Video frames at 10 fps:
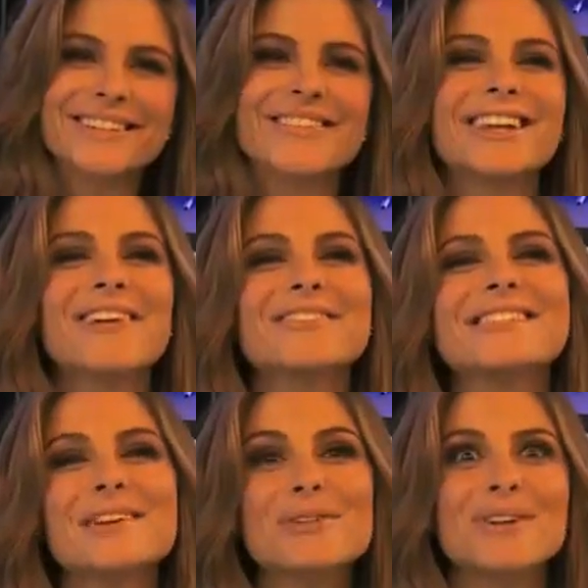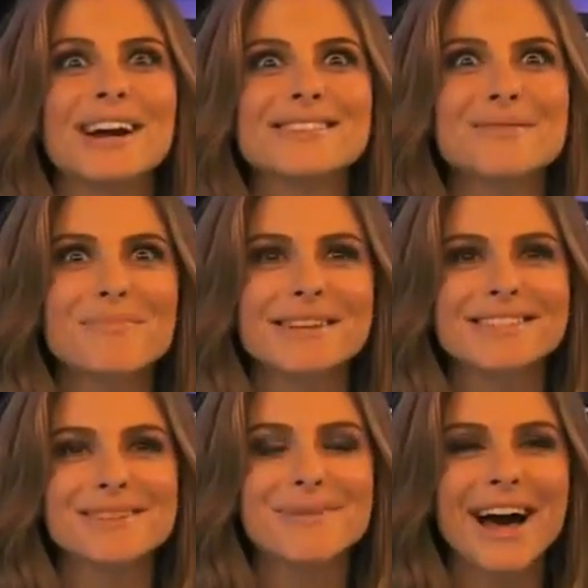We'd love to see what you guys are
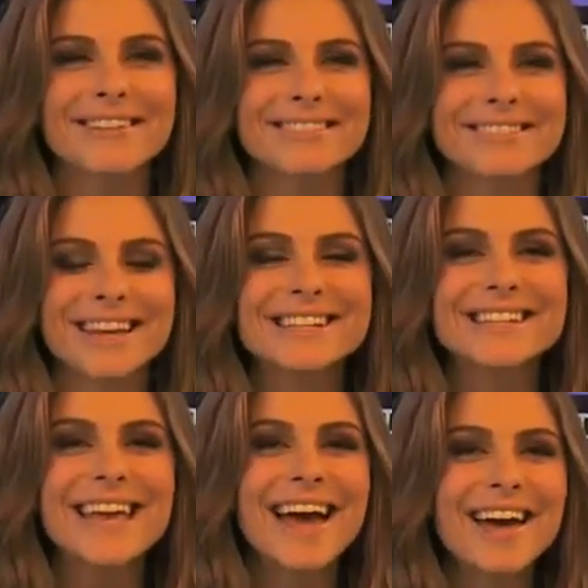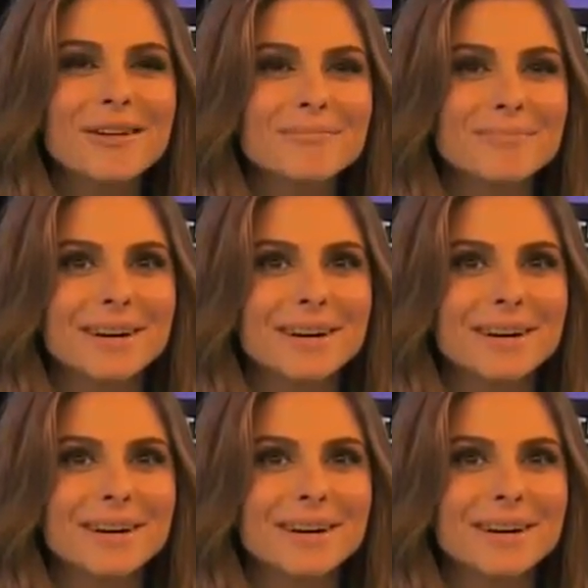buzzing about. Thanks again.